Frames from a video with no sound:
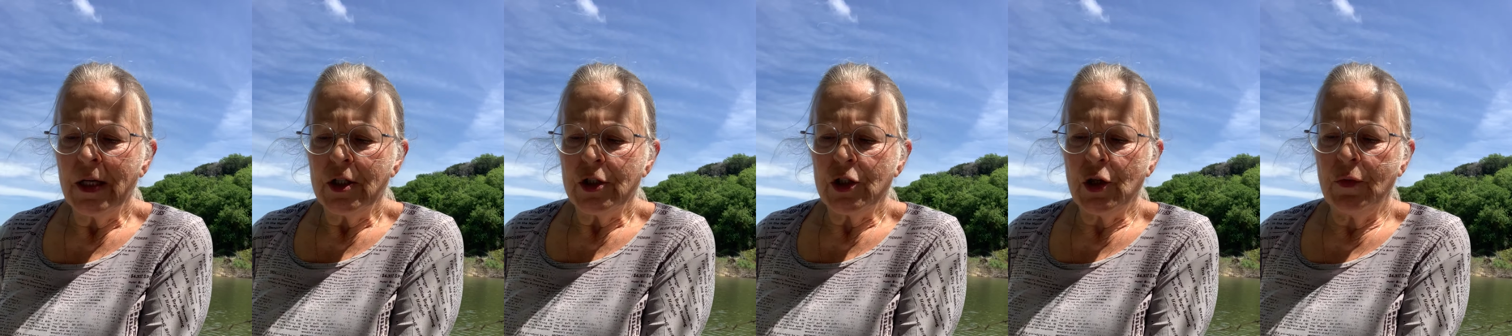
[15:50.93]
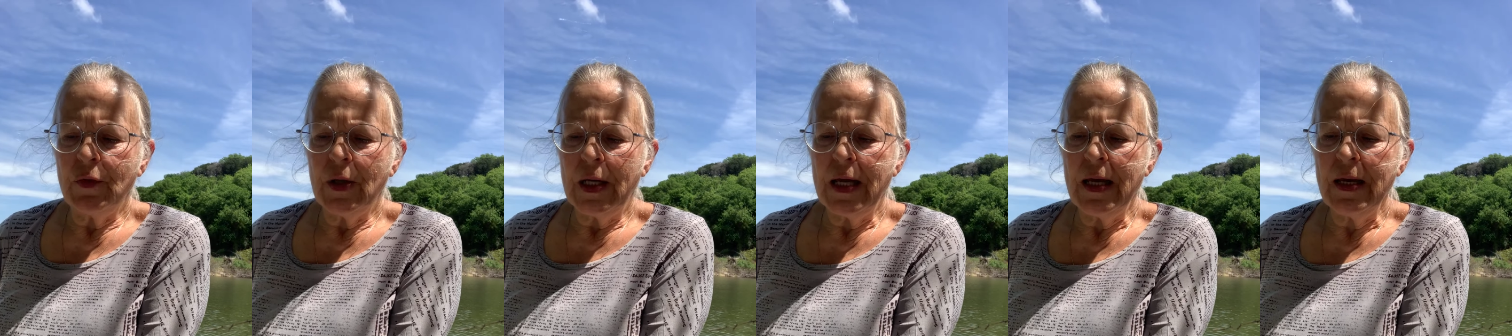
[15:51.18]

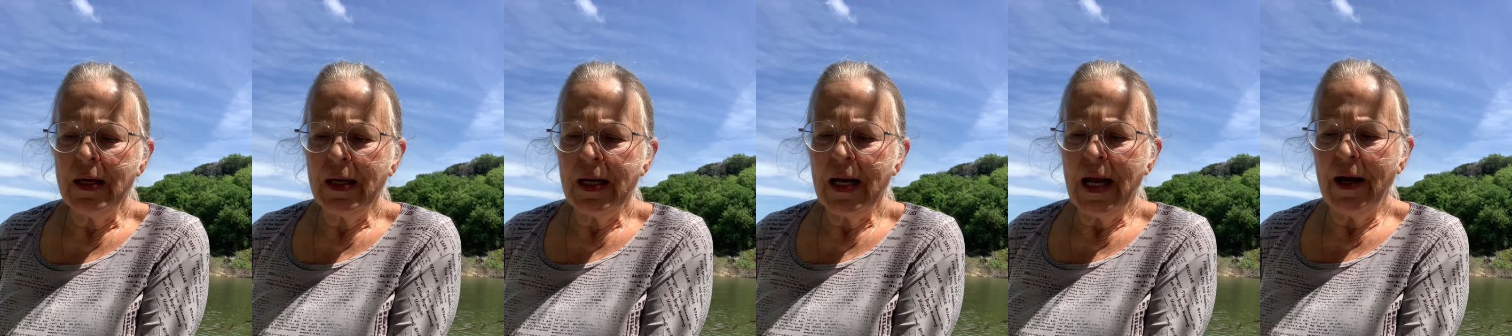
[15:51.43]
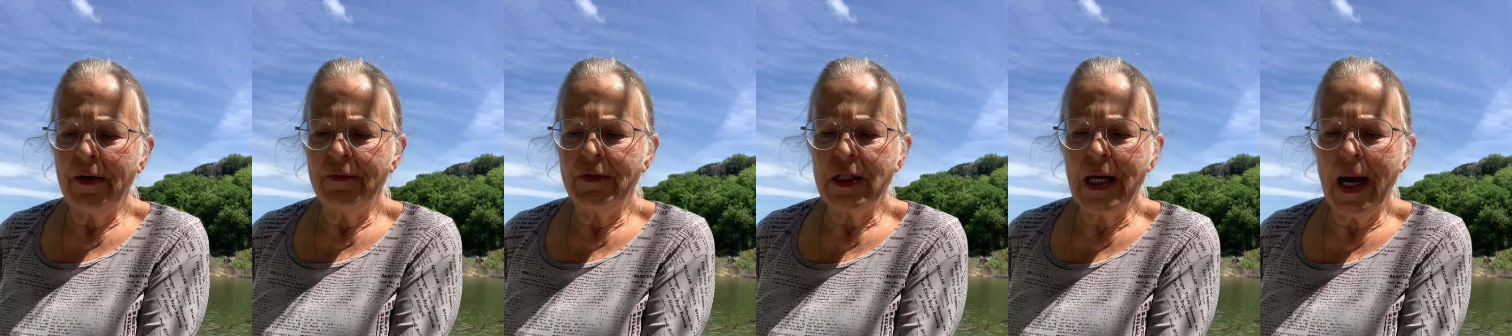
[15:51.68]
so that he could
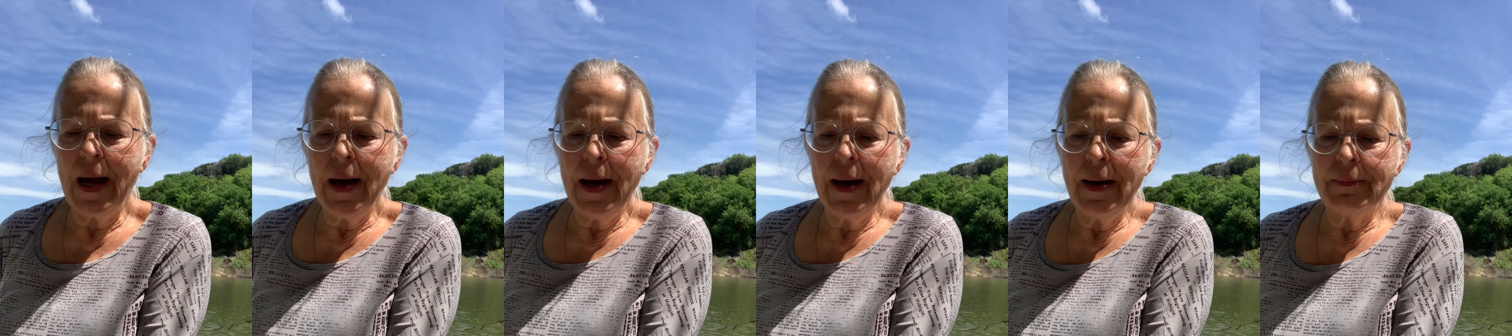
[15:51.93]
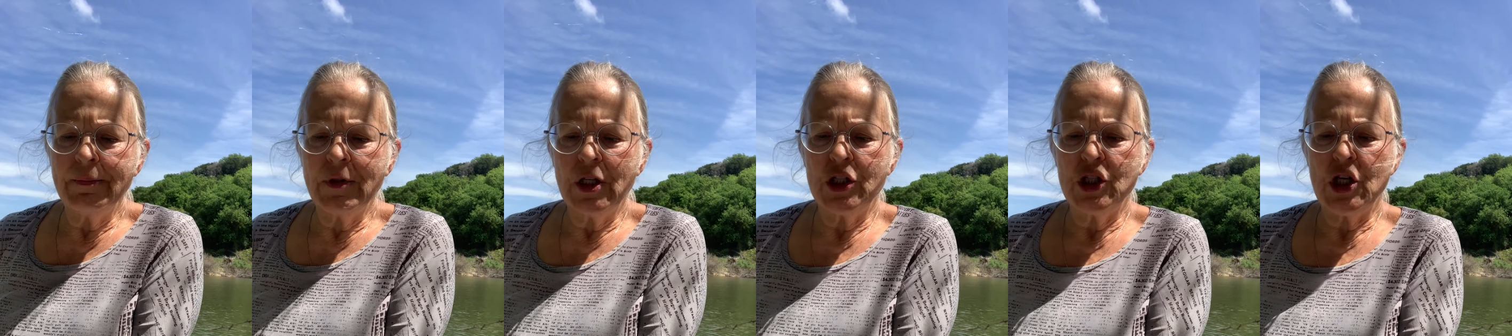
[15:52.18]
have
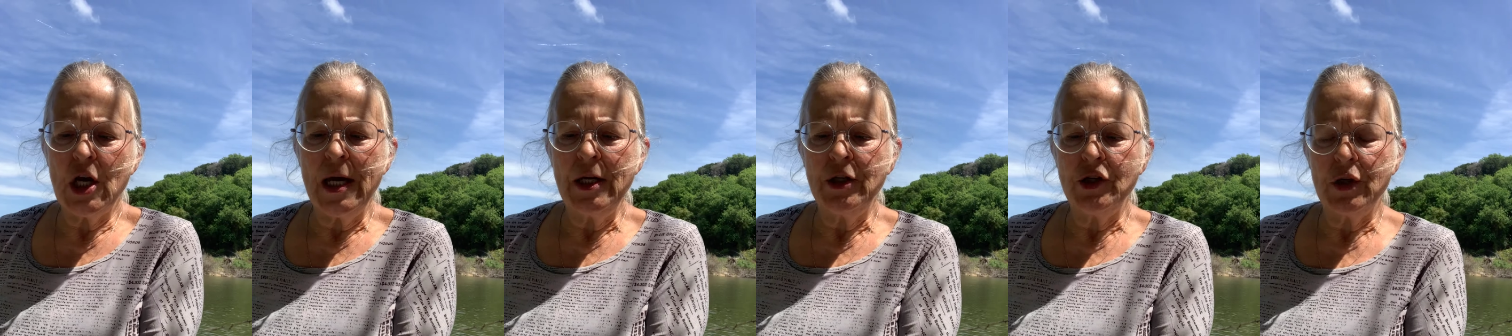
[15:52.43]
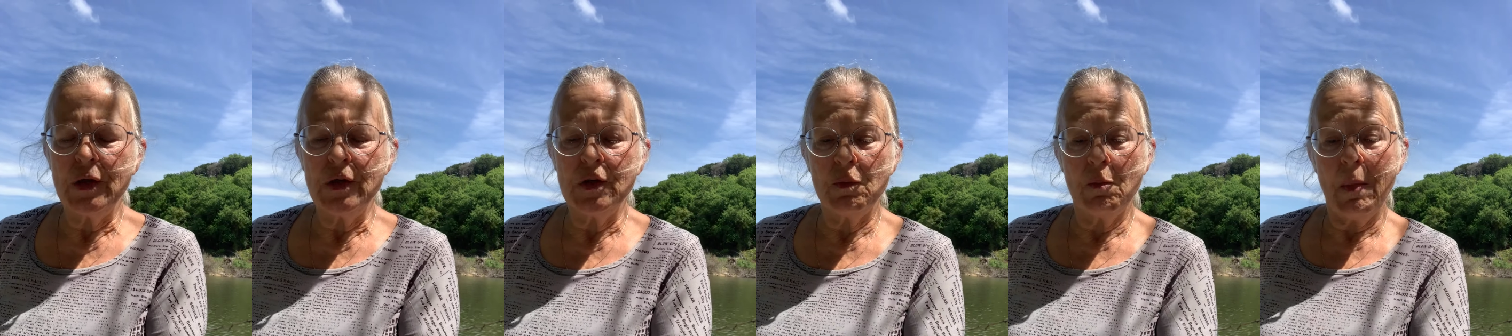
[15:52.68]
time to
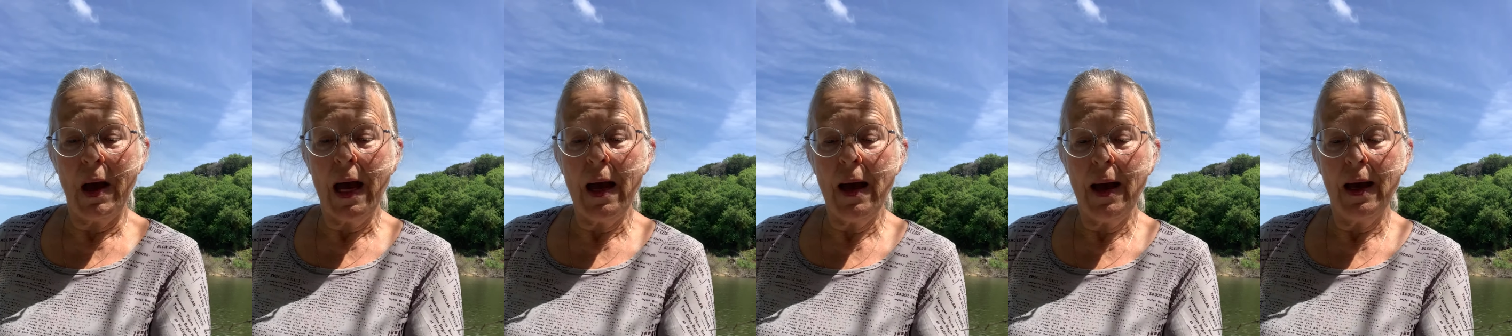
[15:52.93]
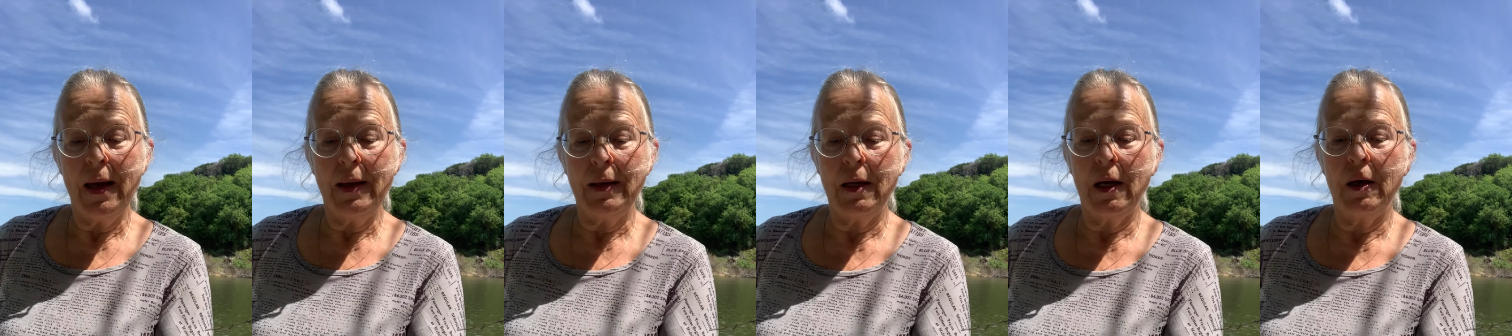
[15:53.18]
change his
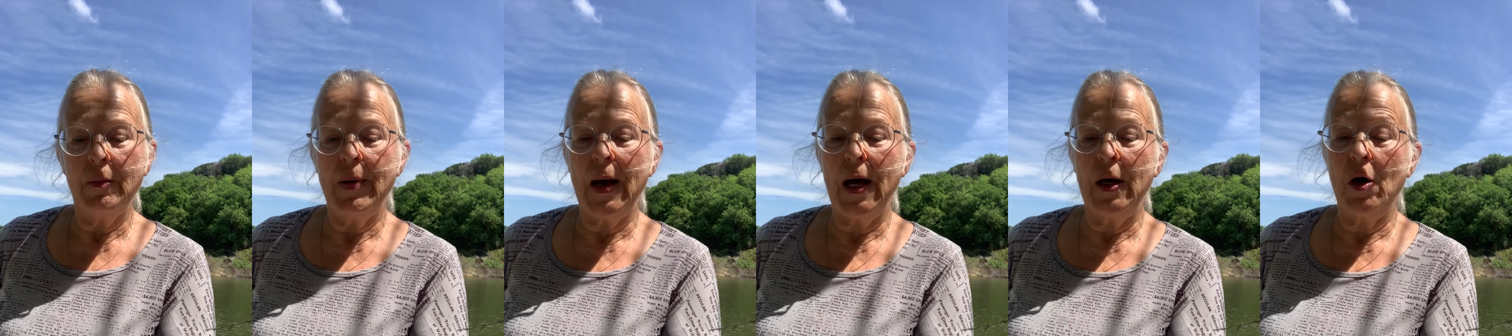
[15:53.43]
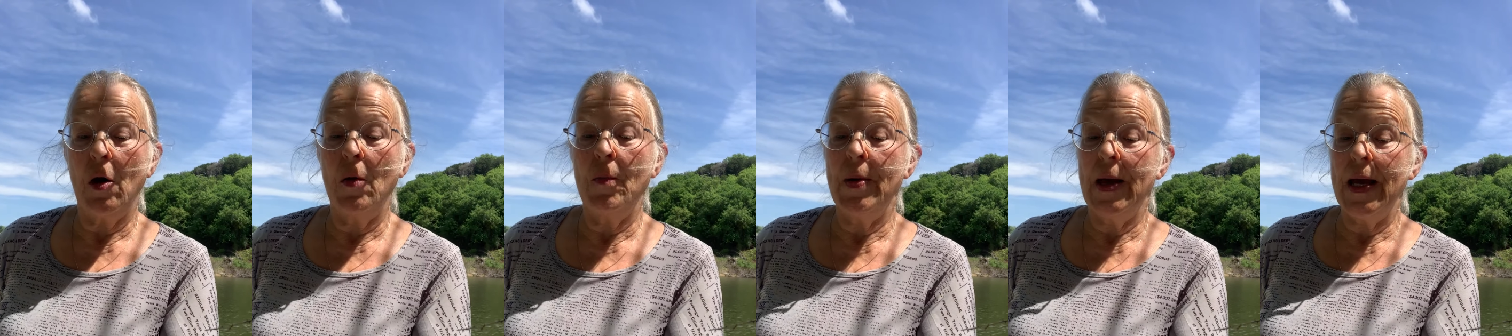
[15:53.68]
mind
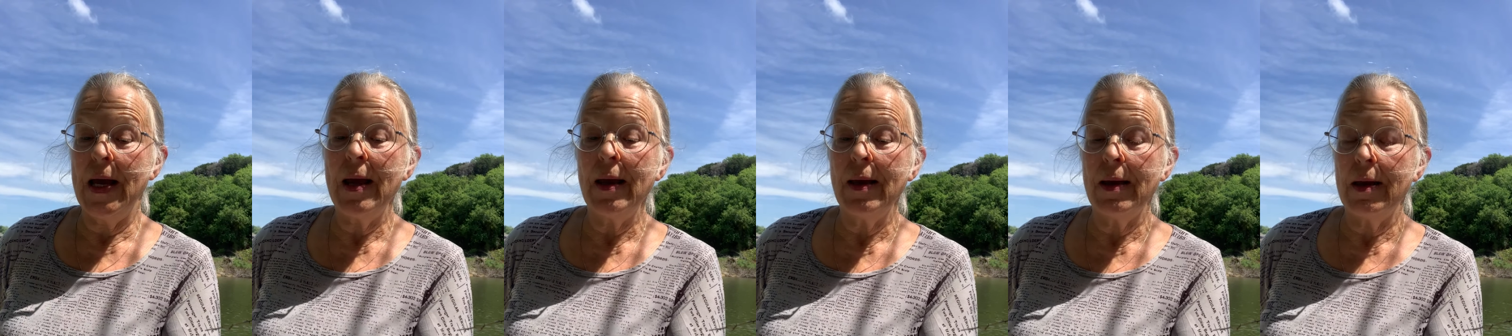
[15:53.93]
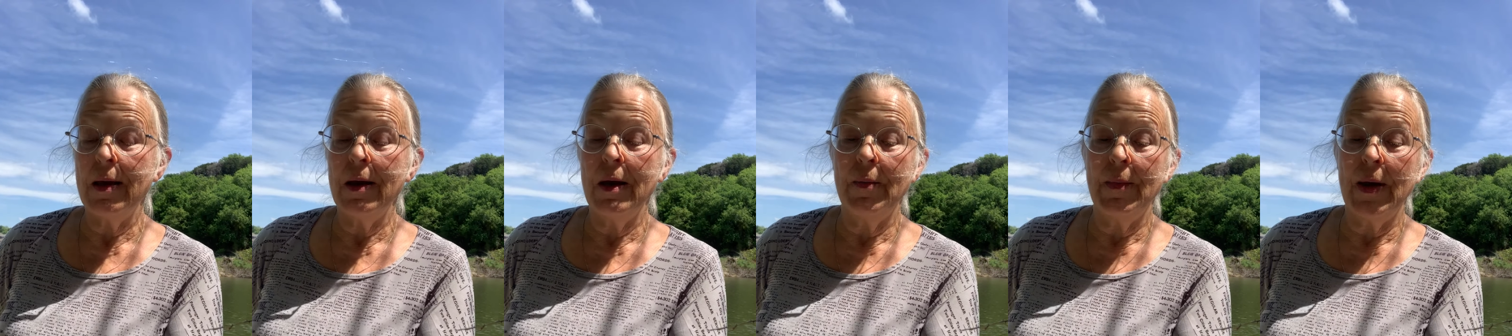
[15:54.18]
about
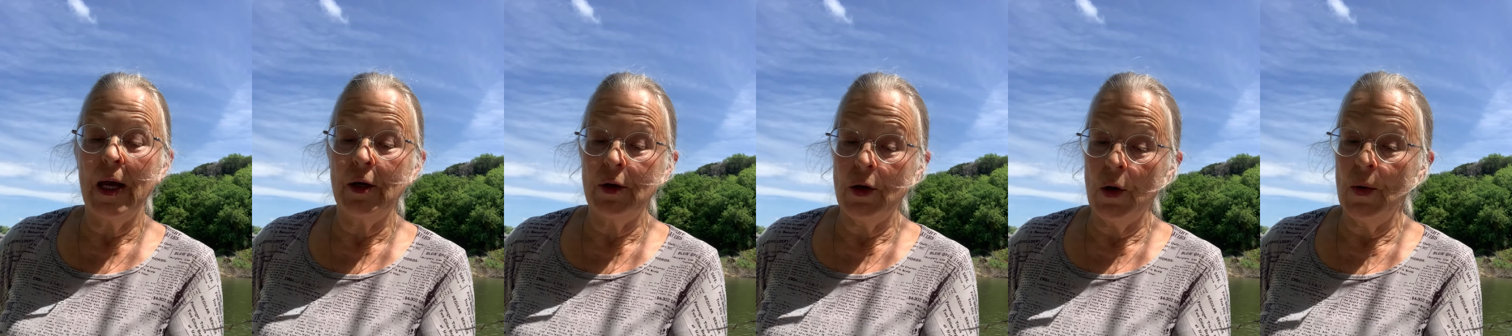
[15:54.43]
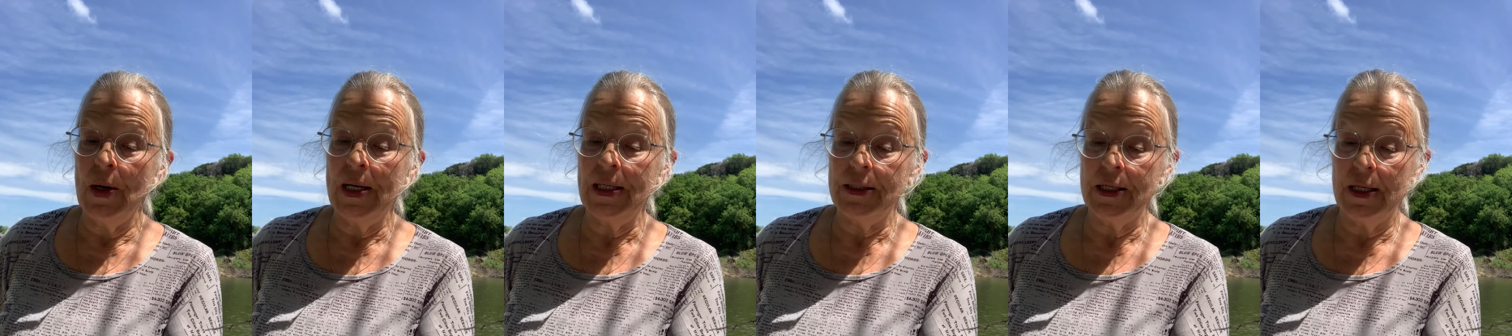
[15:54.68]
obeying him and
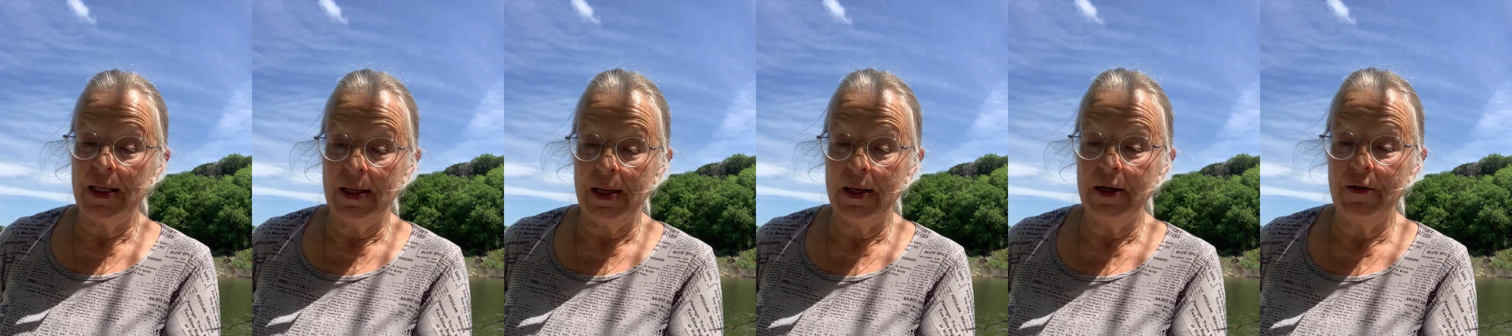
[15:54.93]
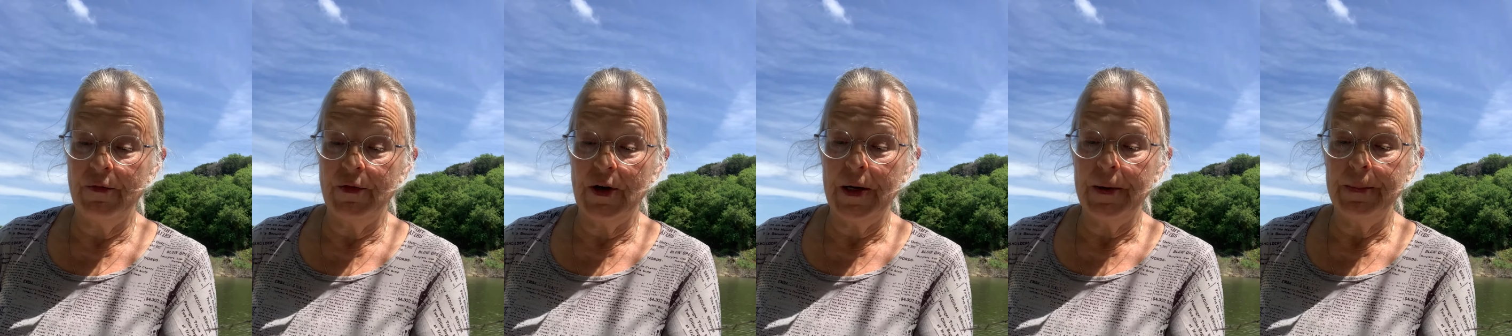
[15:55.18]
going to
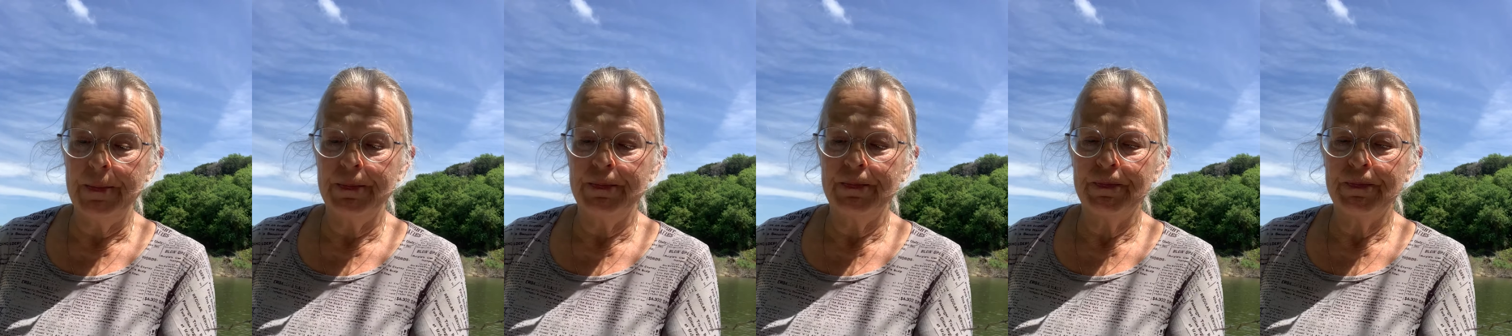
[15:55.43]
Nineveh.